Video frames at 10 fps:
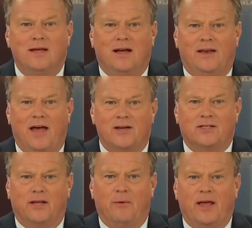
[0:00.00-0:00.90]
A
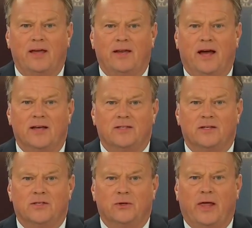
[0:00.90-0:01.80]
nationally
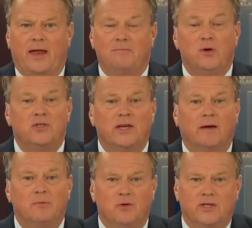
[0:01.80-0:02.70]
recognized Siouxland
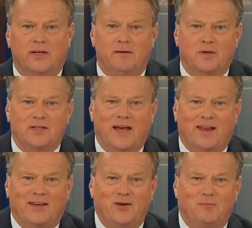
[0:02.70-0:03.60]
Music Museum is
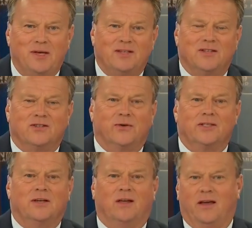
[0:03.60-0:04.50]
adding new pieces to
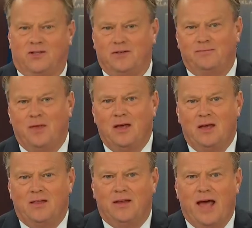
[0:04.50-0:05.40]
its collection.
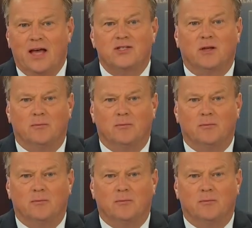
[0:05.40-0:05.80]
The National